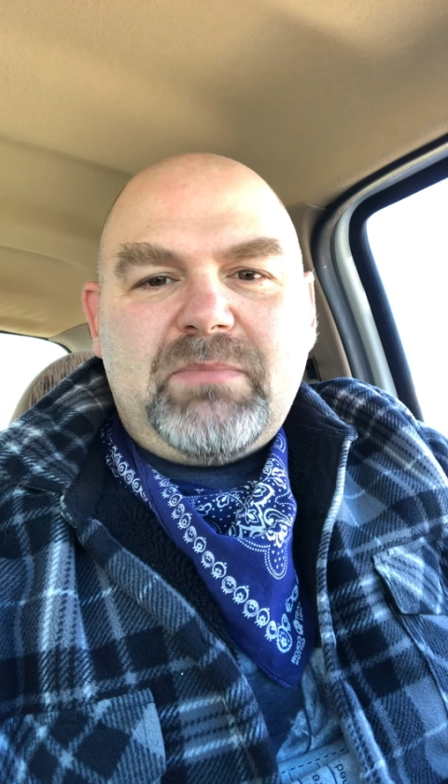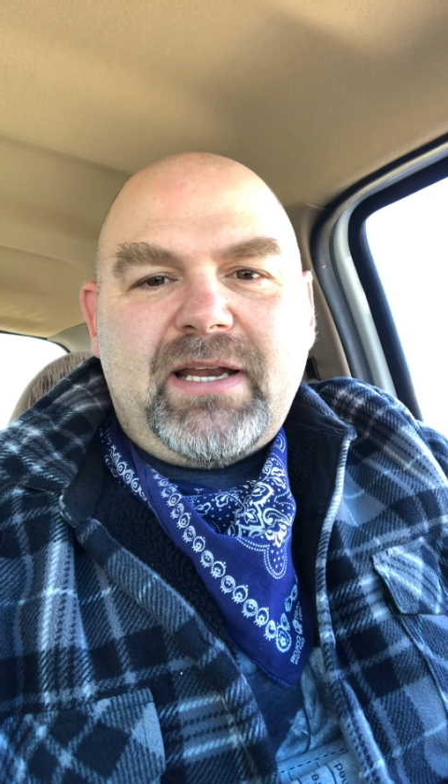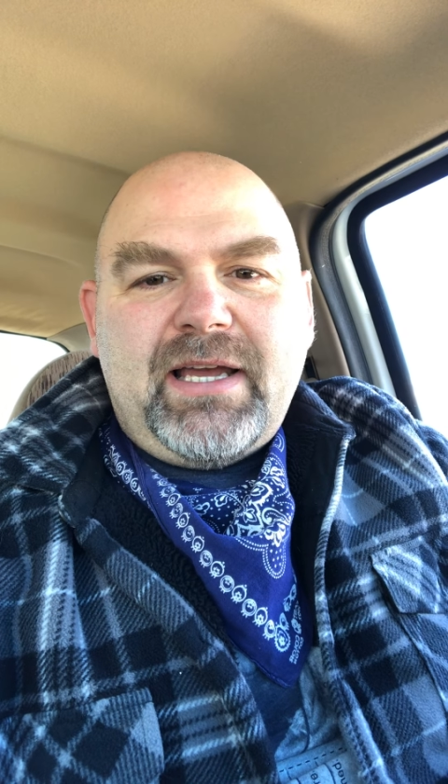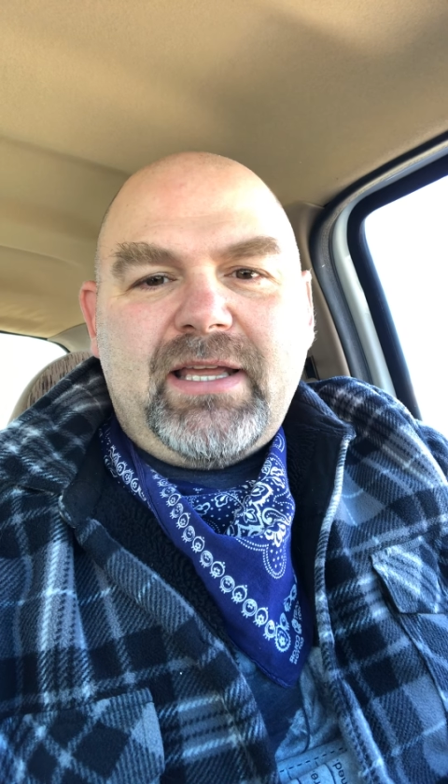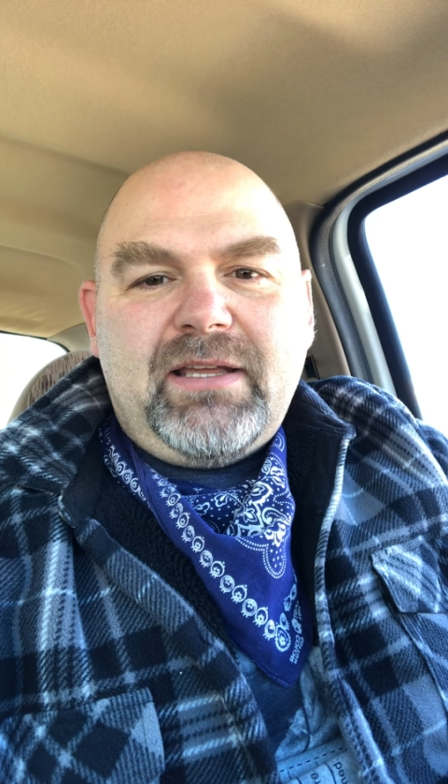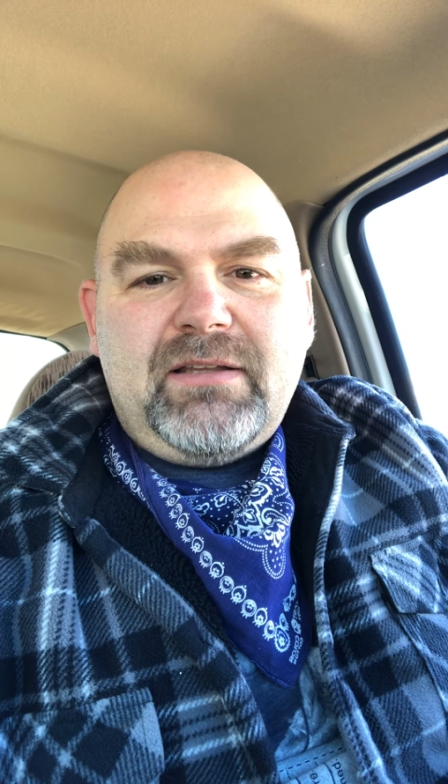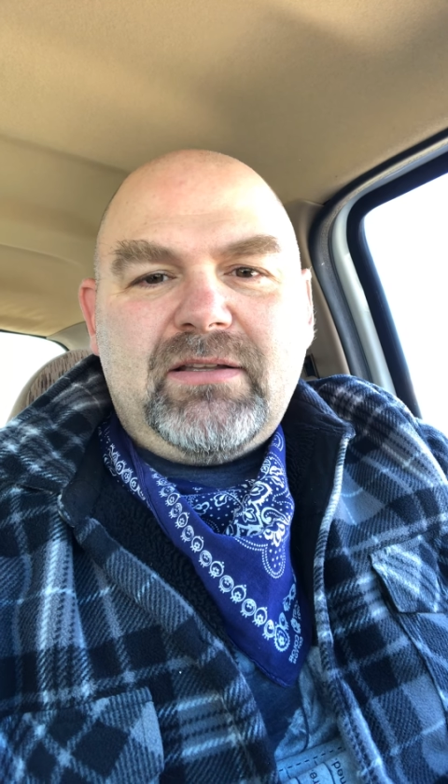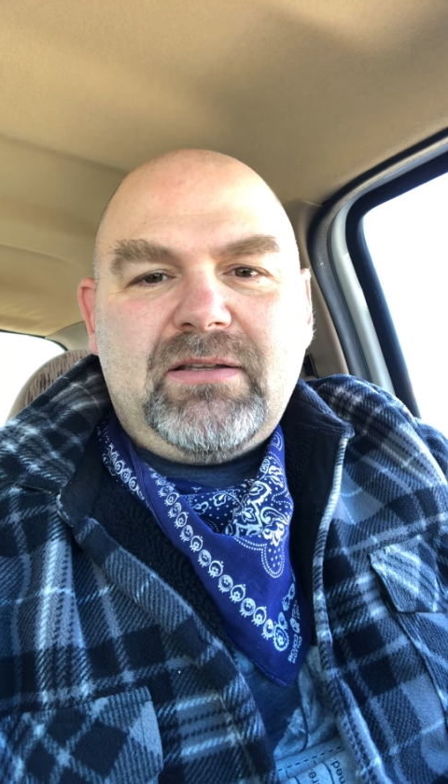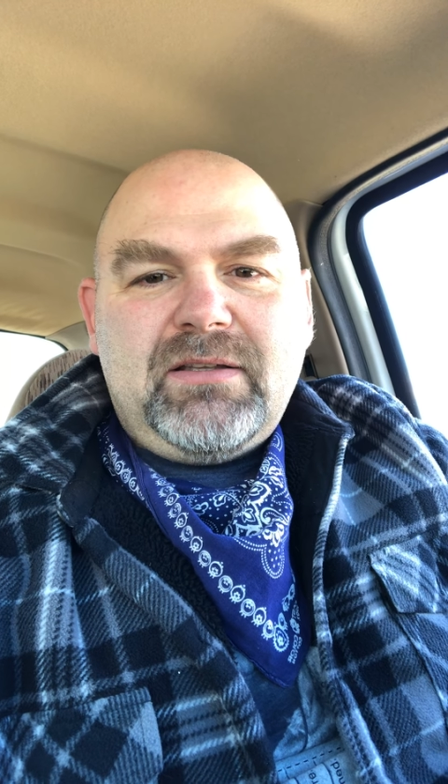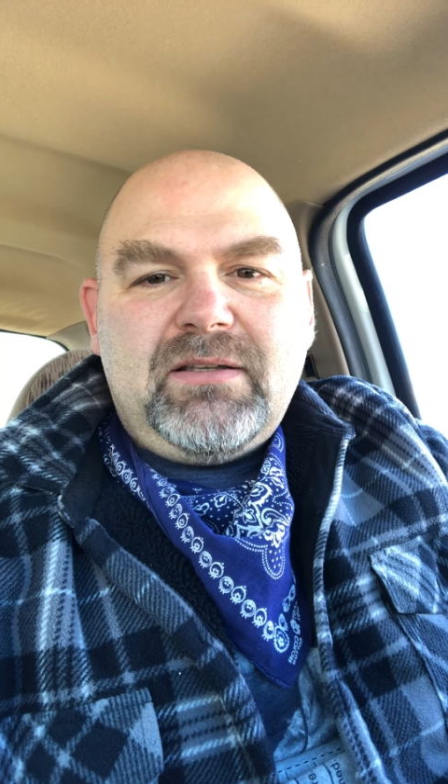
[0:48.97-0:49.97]
and I
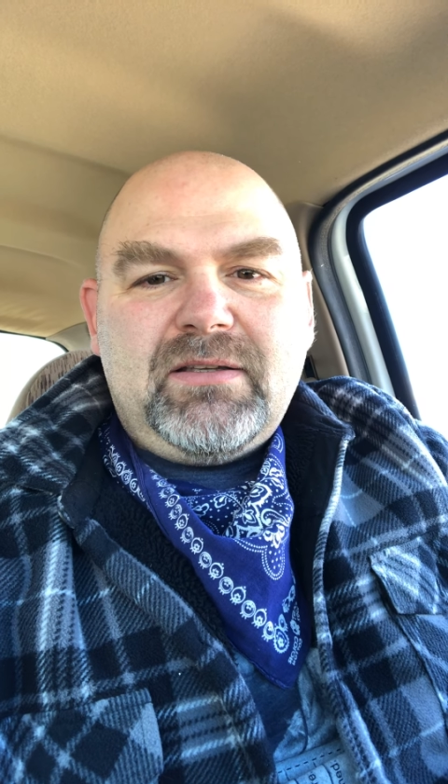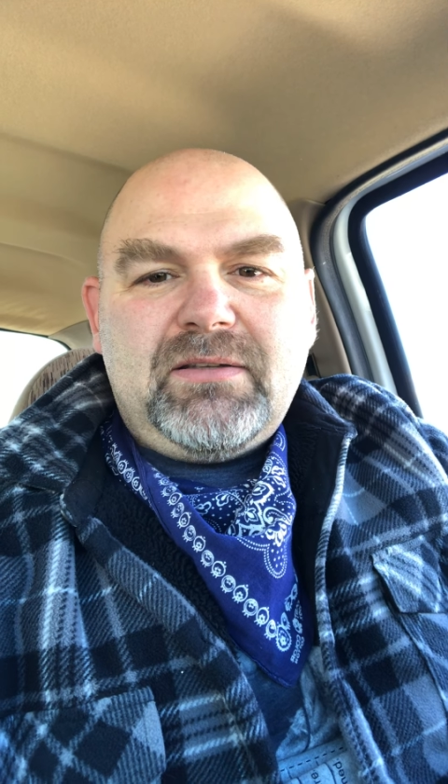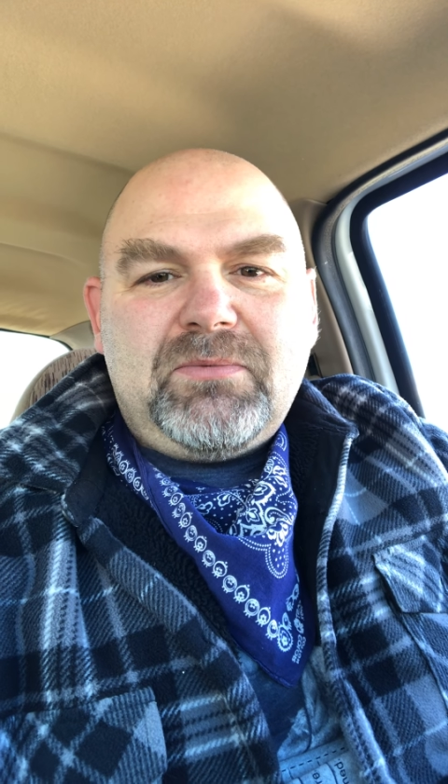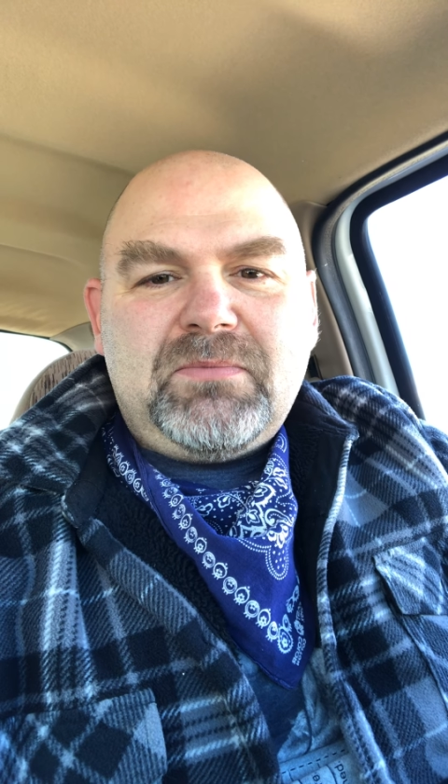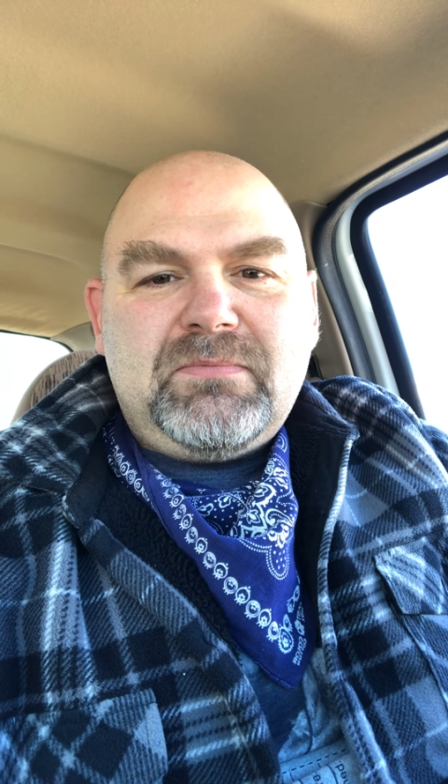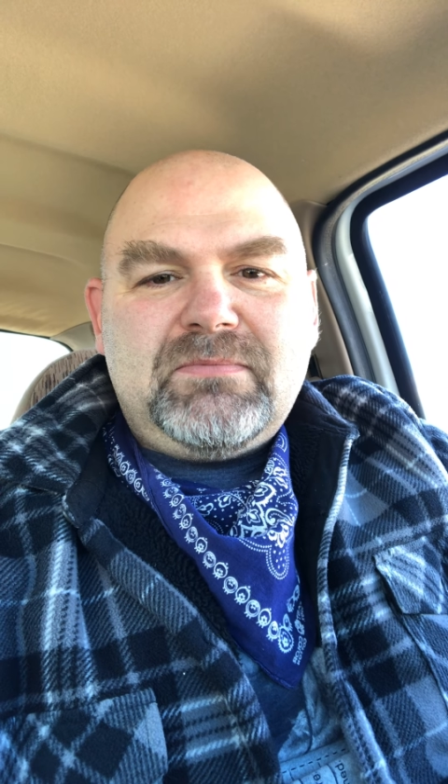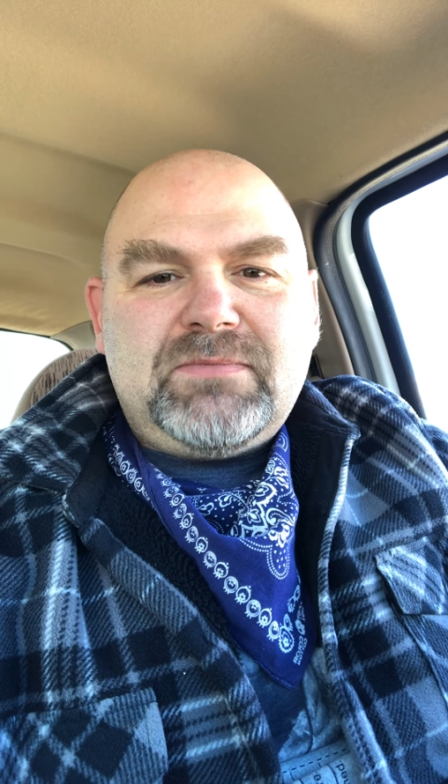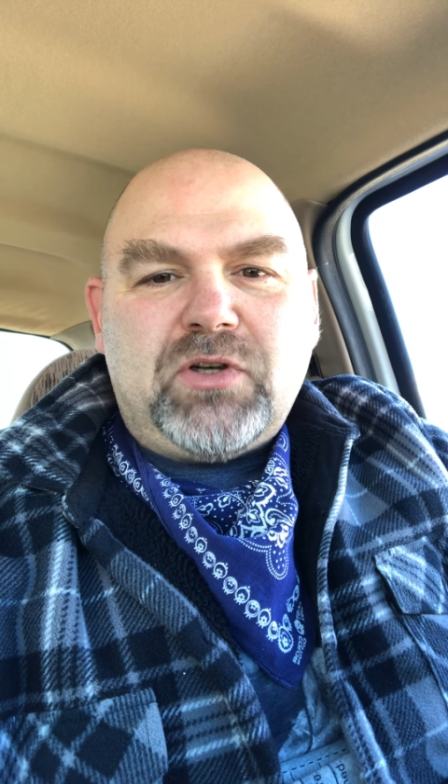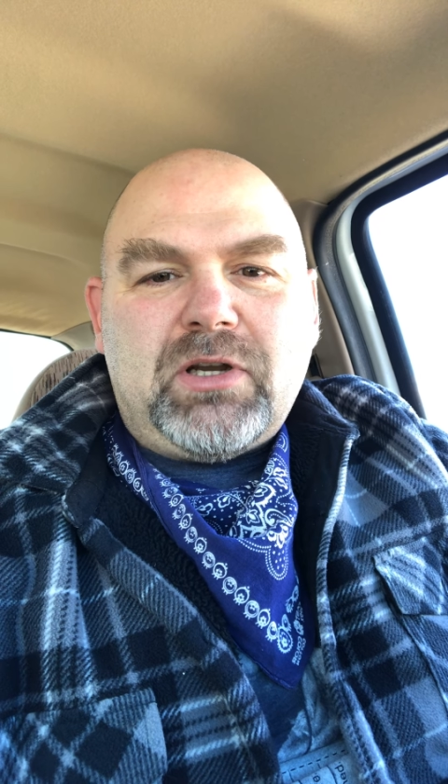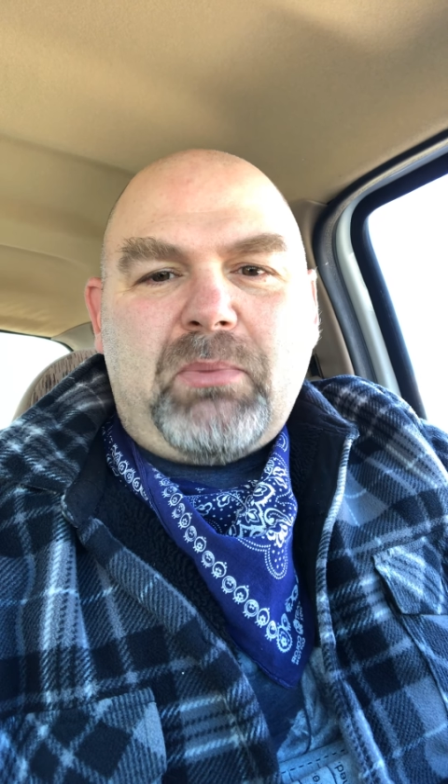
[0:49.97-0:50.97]

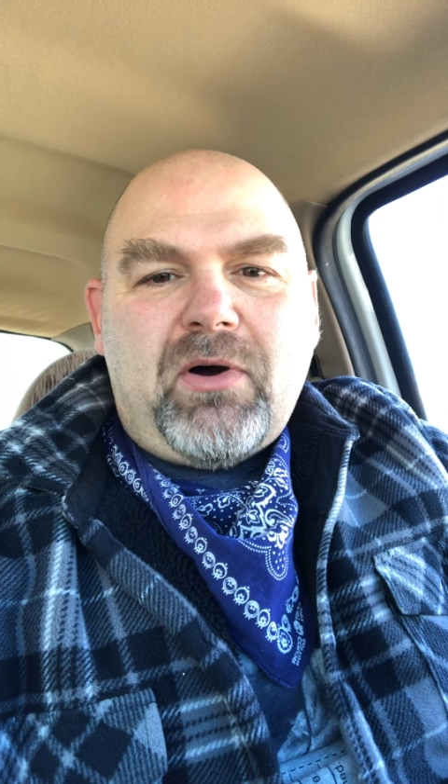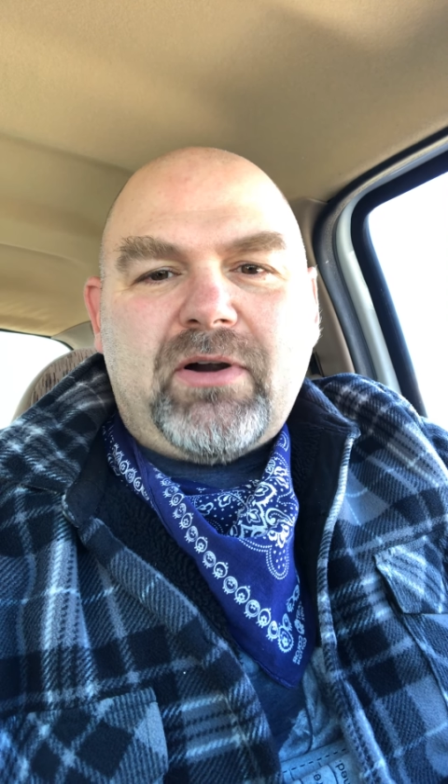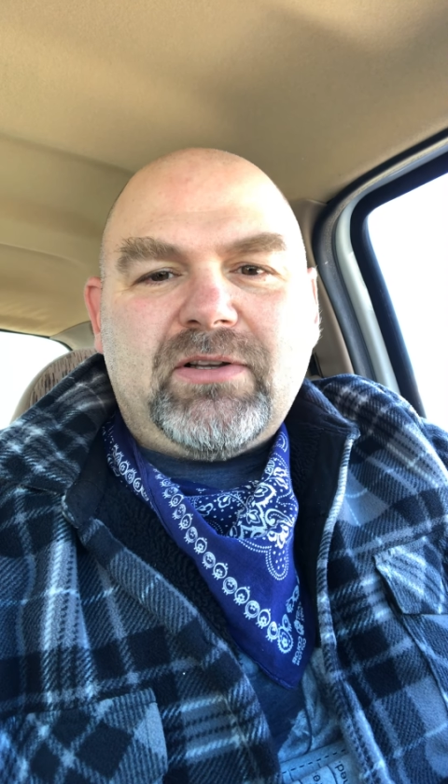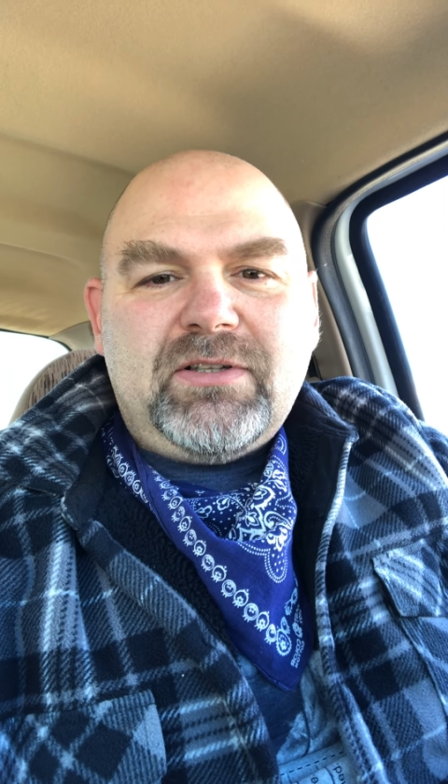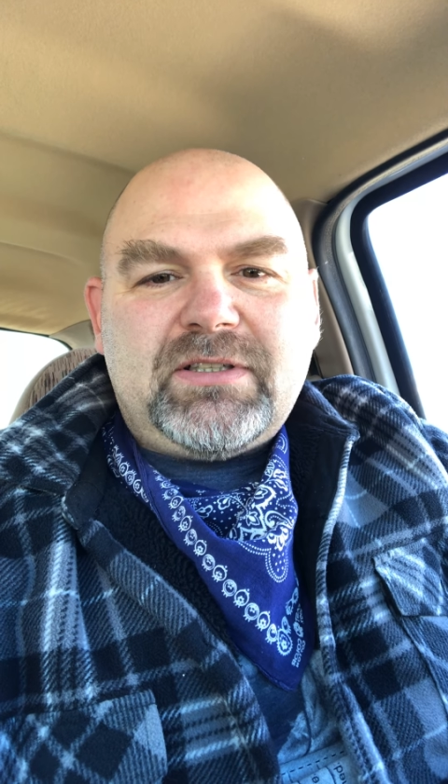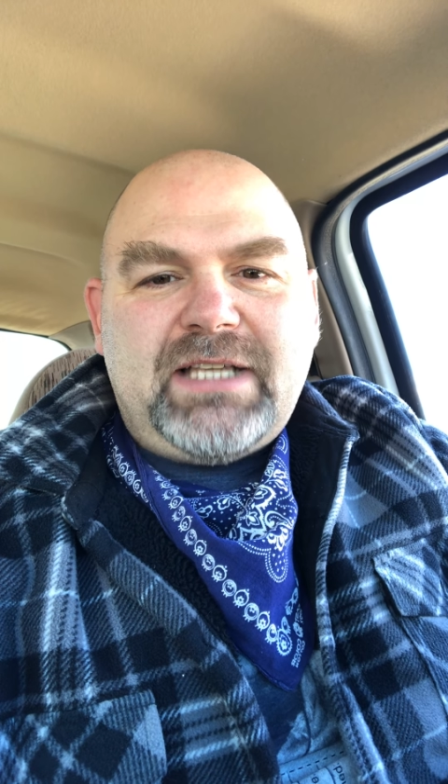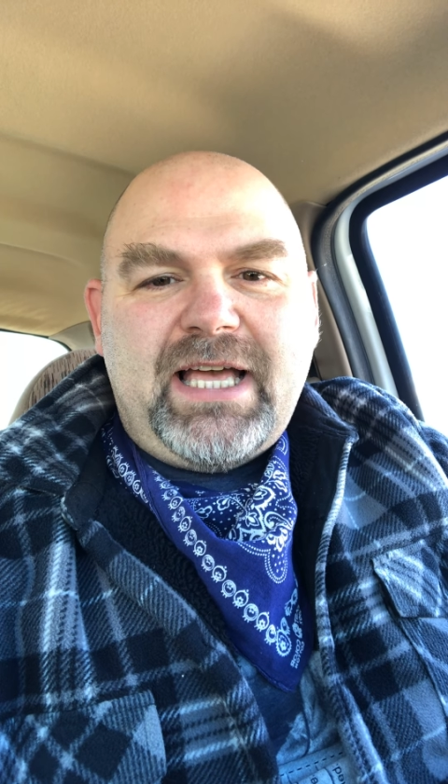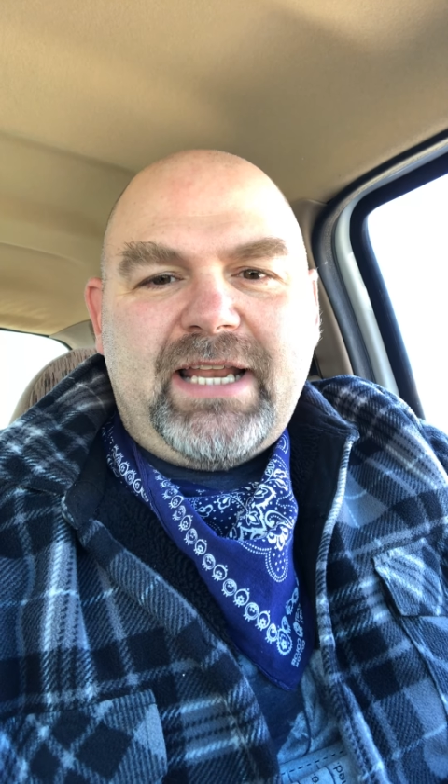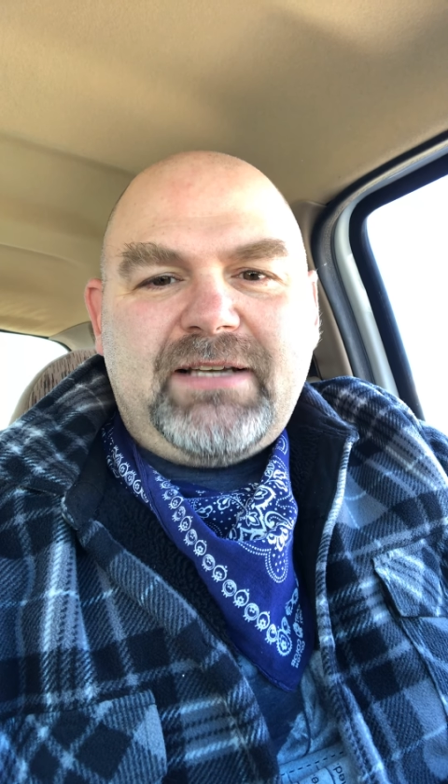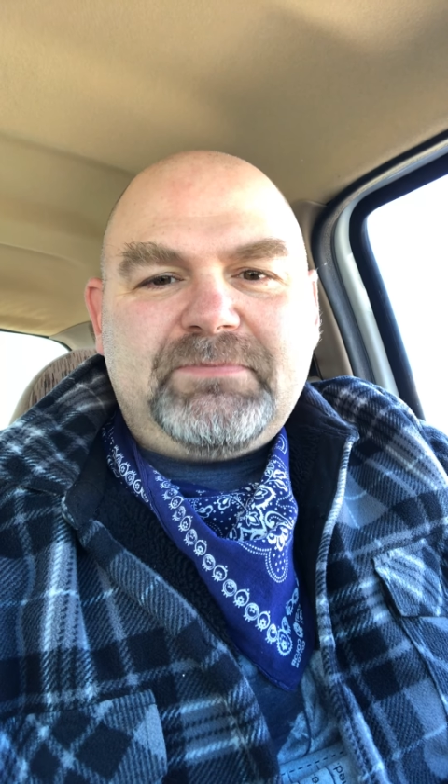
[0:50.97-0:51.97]
took it apart and looked
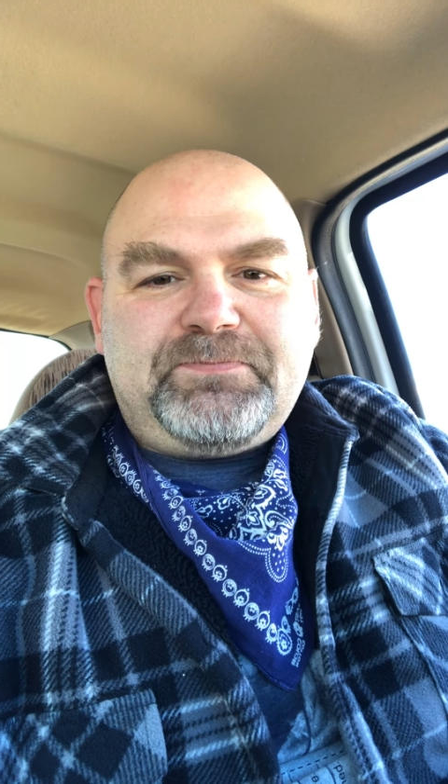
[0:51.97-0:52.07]
at it.